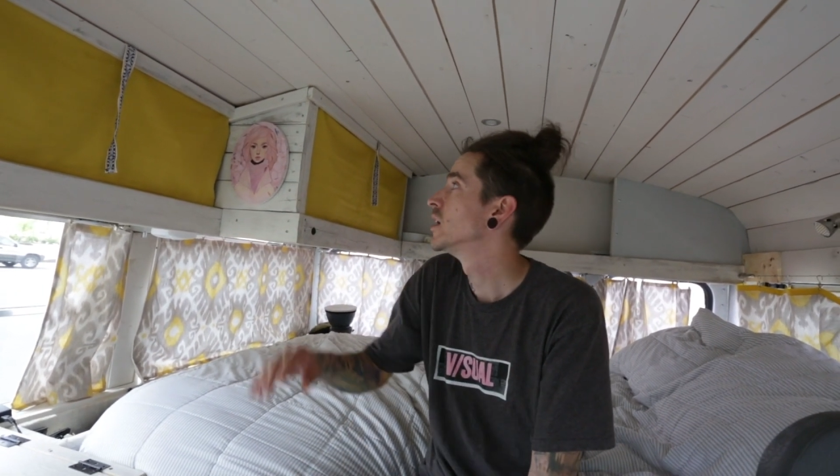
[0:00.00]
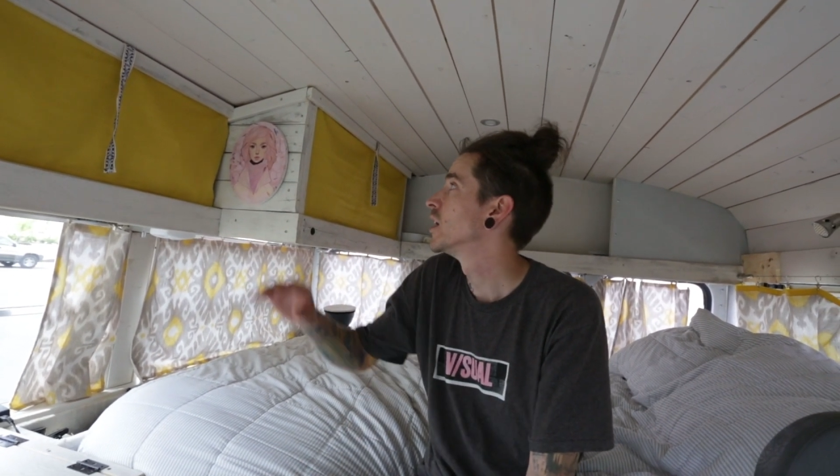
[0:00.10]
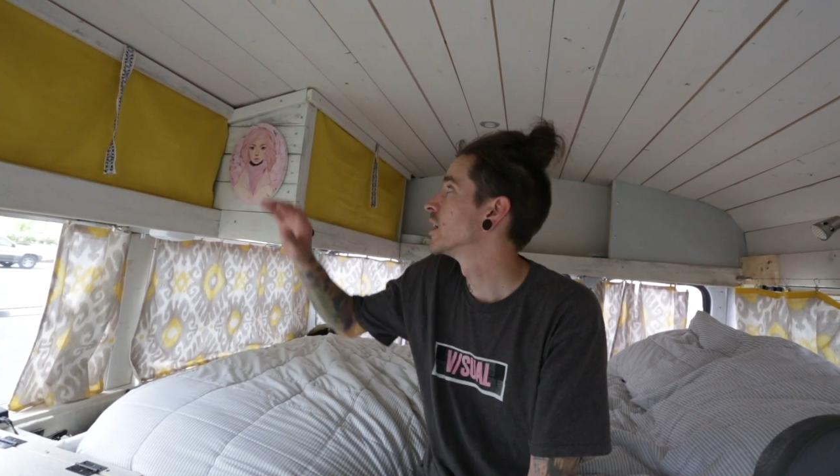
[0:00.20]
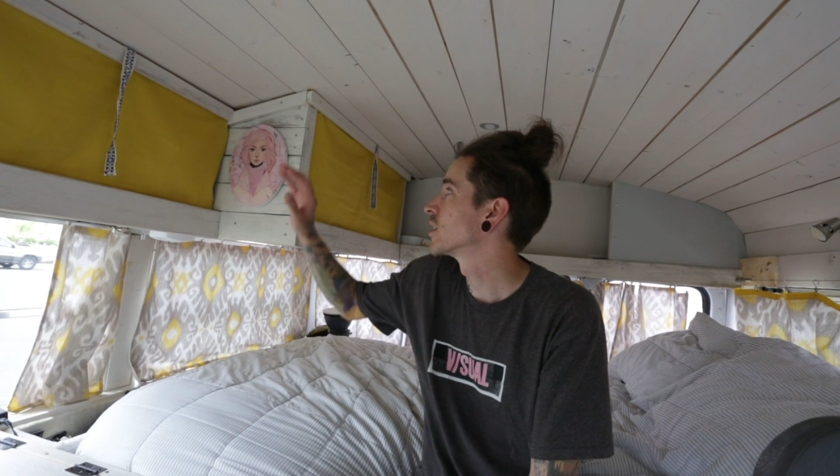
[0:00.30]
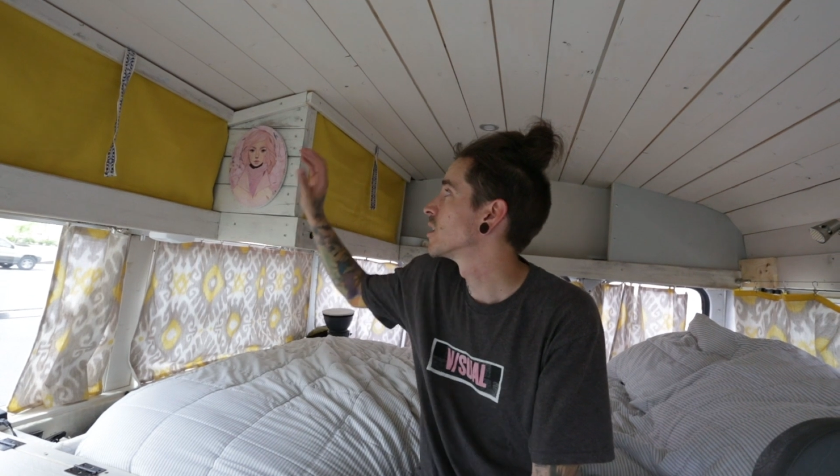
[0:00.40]

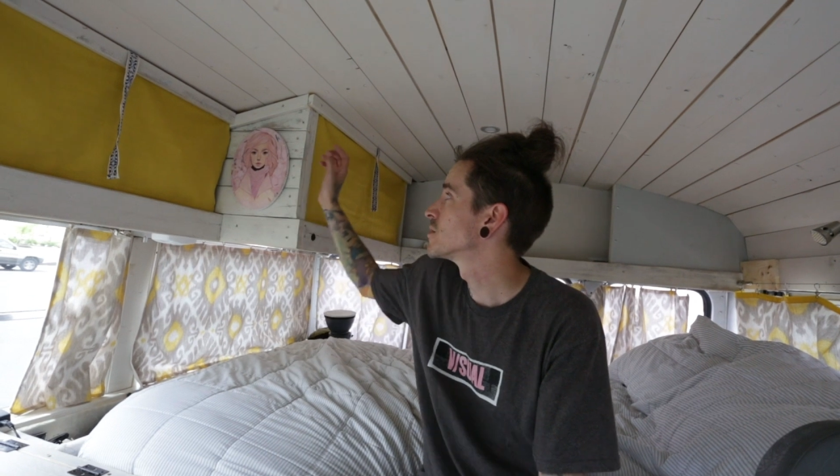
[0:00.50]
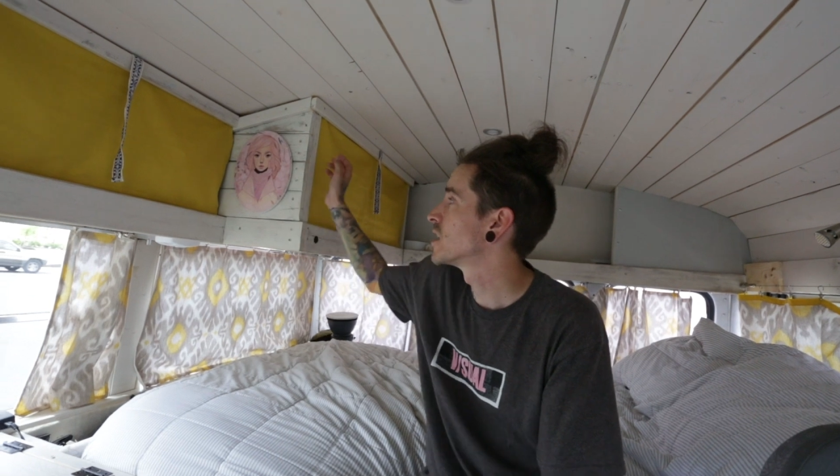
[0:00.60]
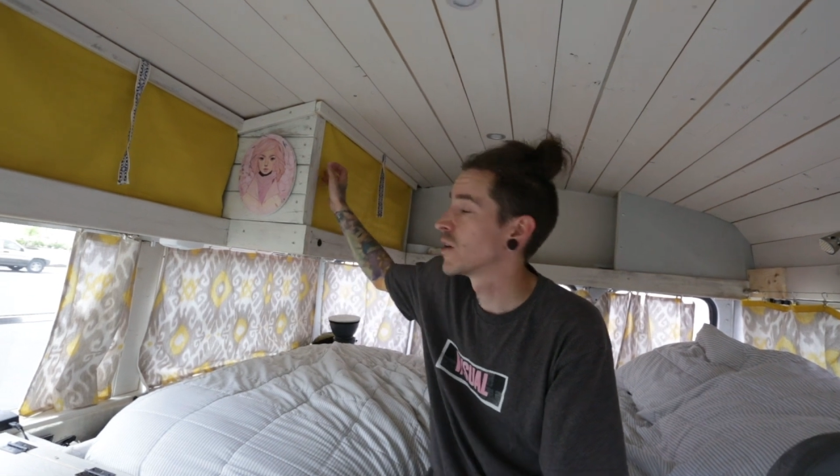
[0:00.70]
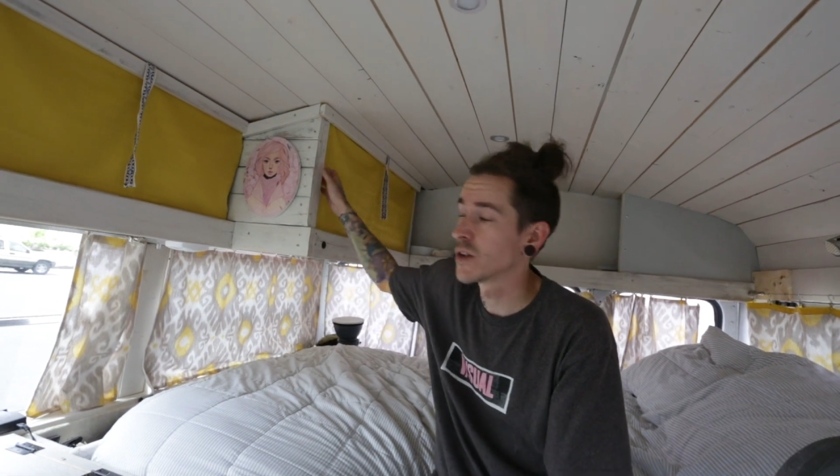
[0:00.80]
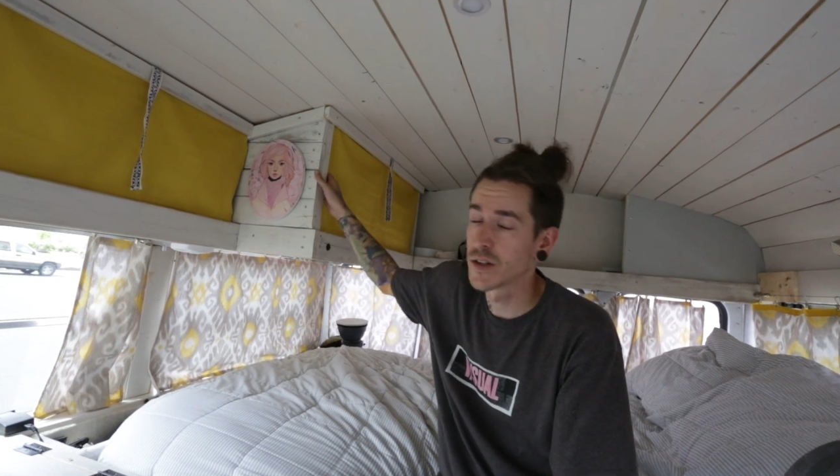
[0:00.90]
and it comes
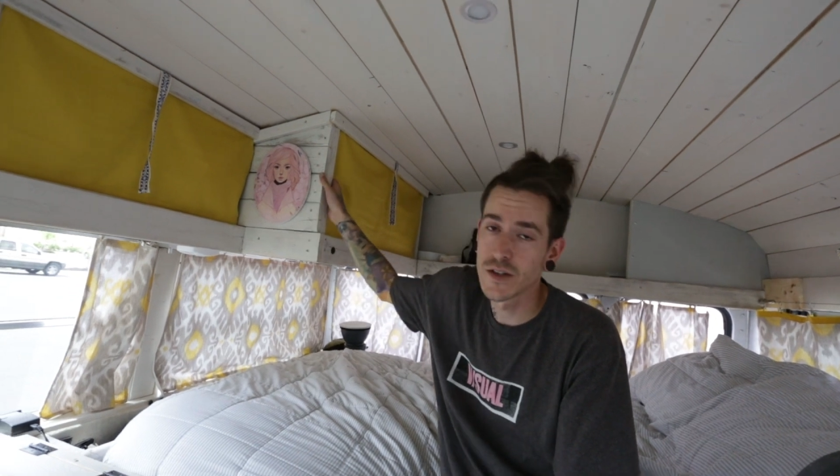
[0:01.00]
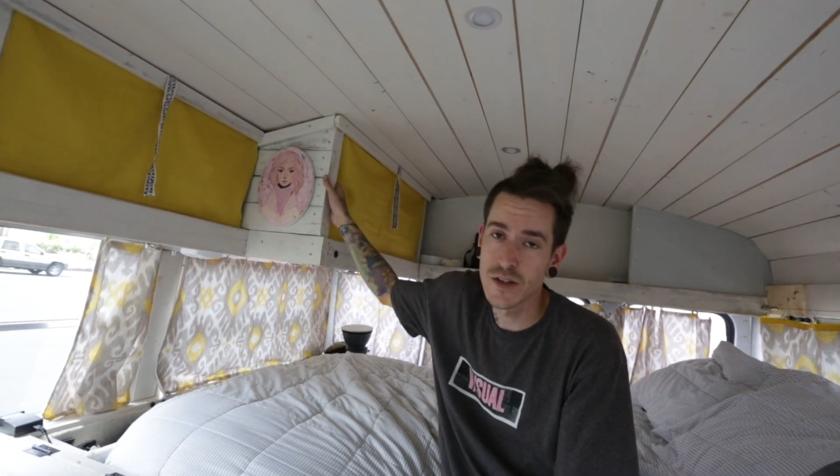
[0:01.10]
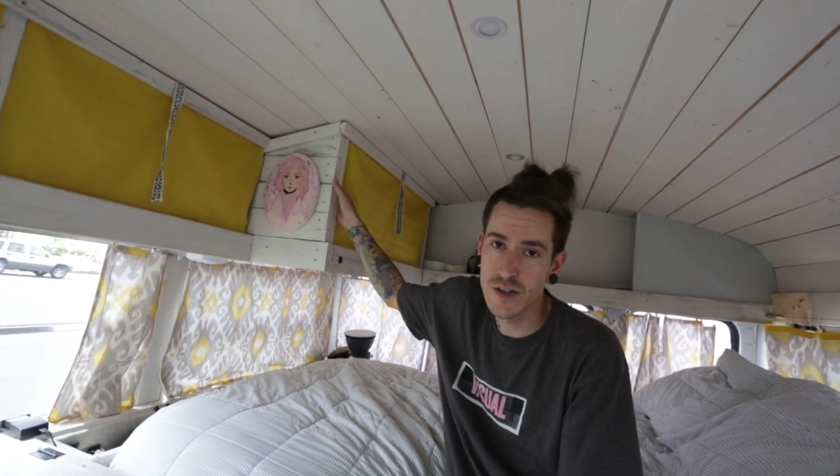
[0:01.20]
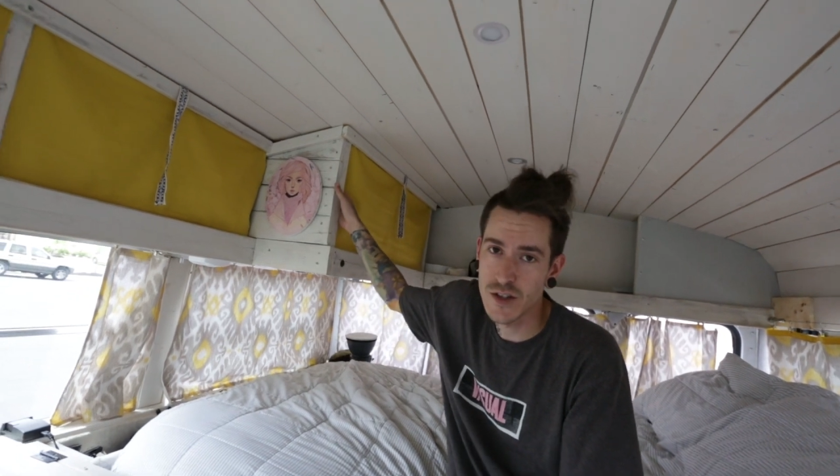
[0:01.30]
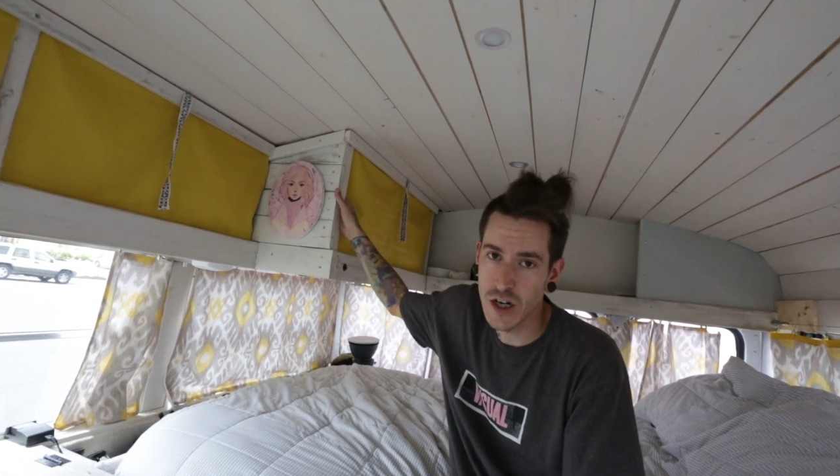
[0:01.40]
down into
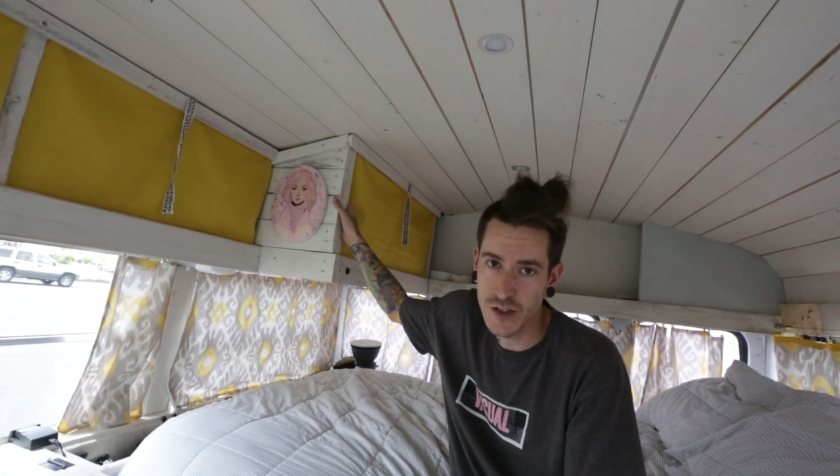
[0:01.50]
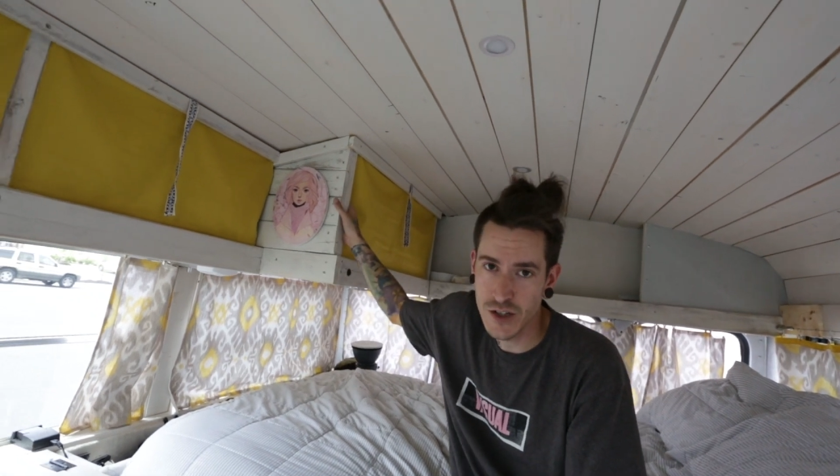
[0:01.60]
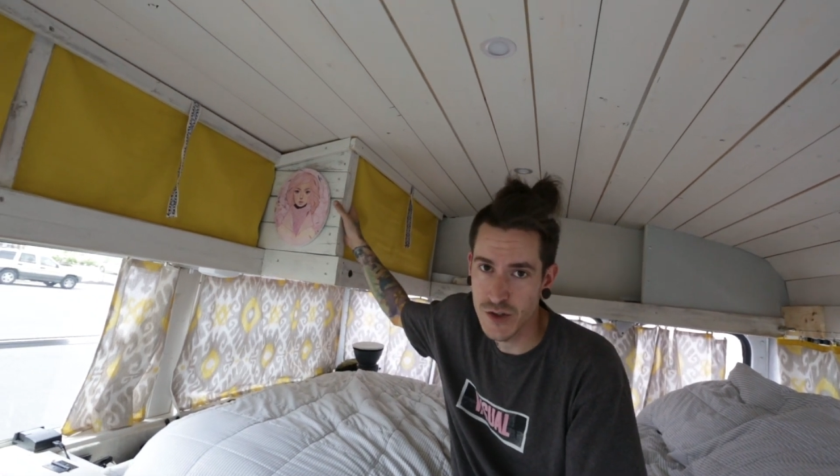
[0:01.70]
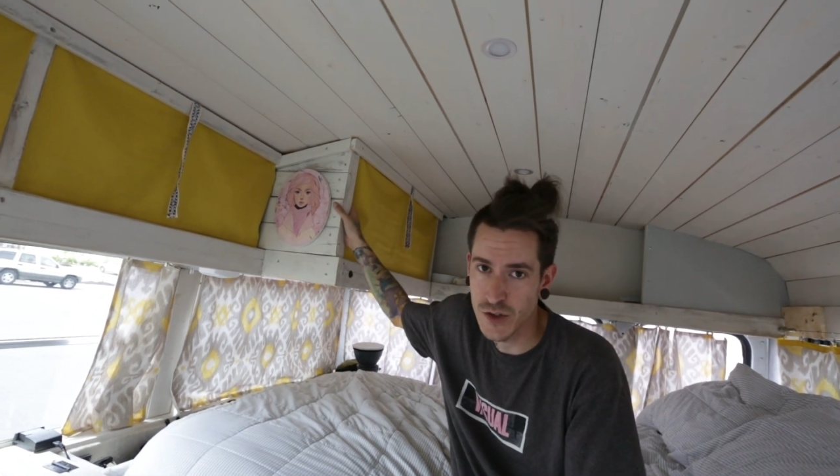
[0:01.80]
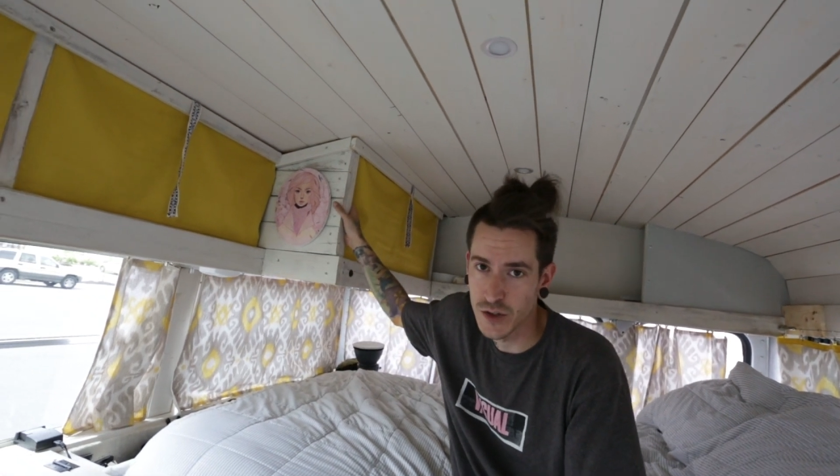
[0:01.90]
this charge
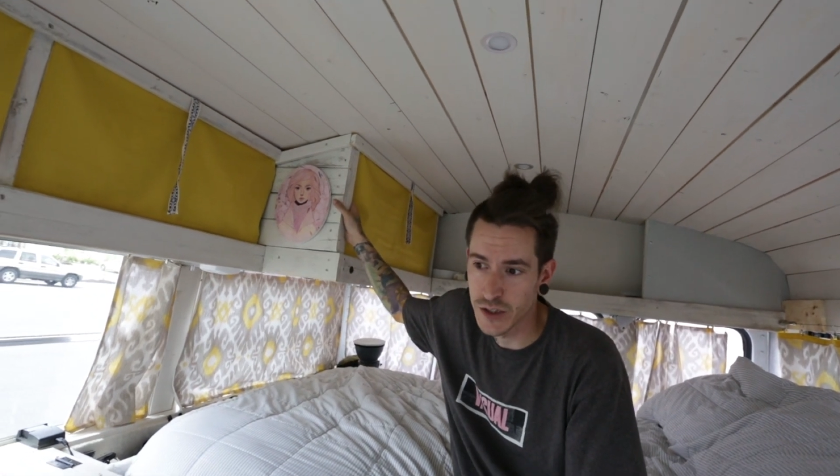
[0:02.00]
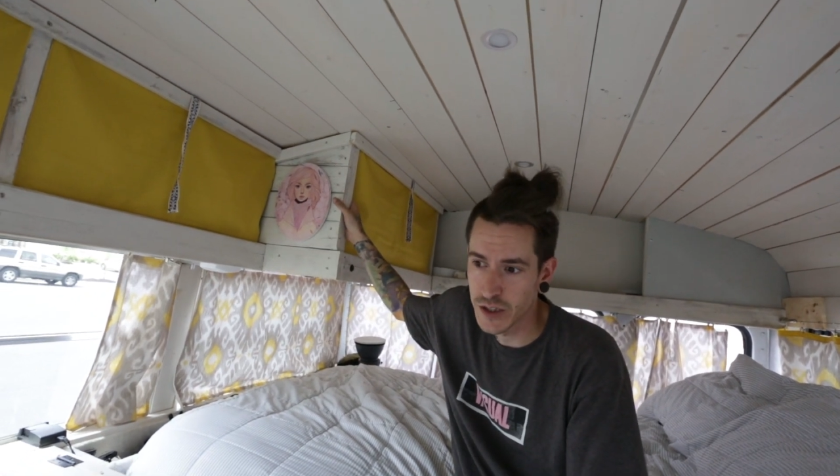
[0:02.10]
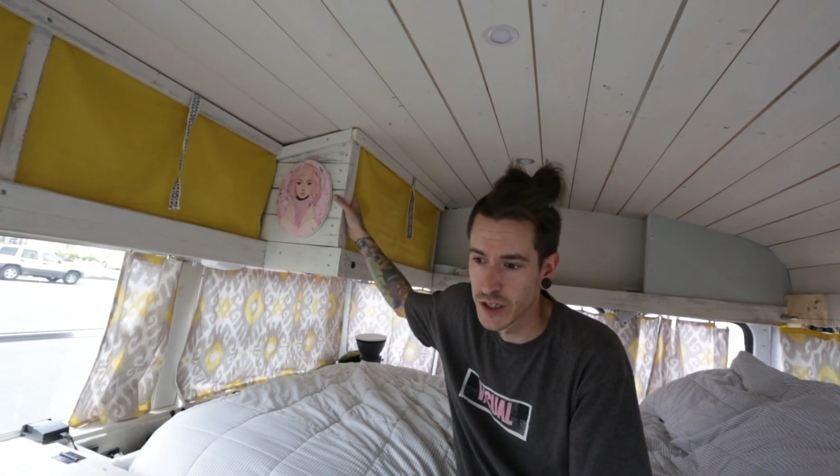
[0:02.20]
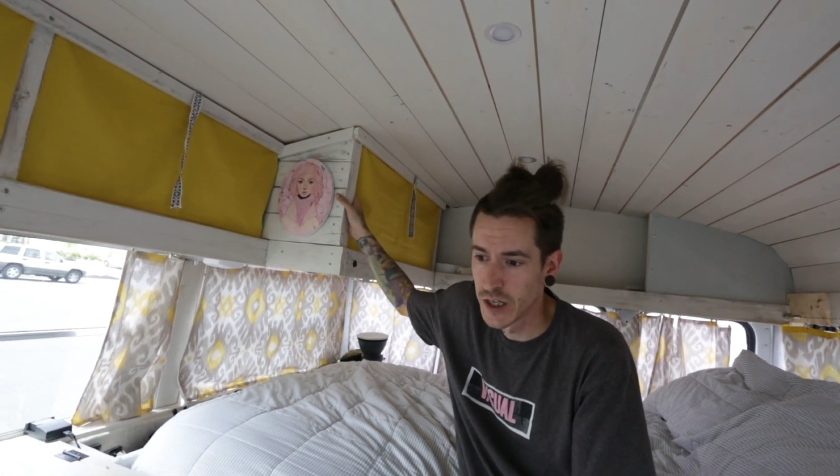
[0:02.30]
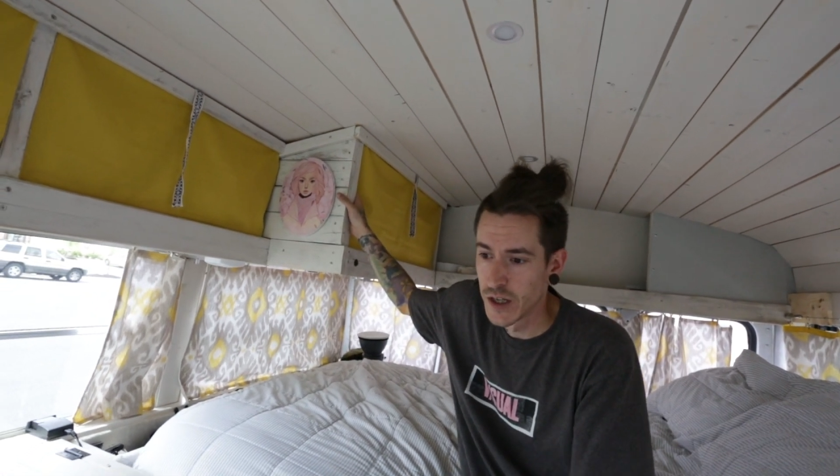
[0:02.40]

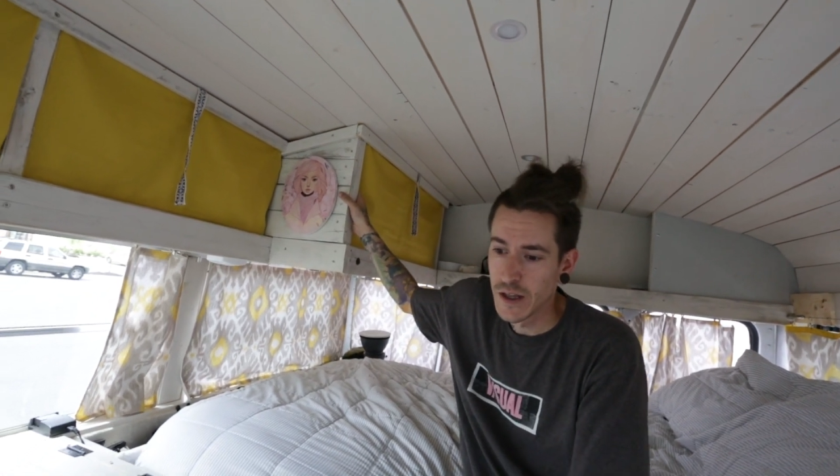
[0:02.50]
controller,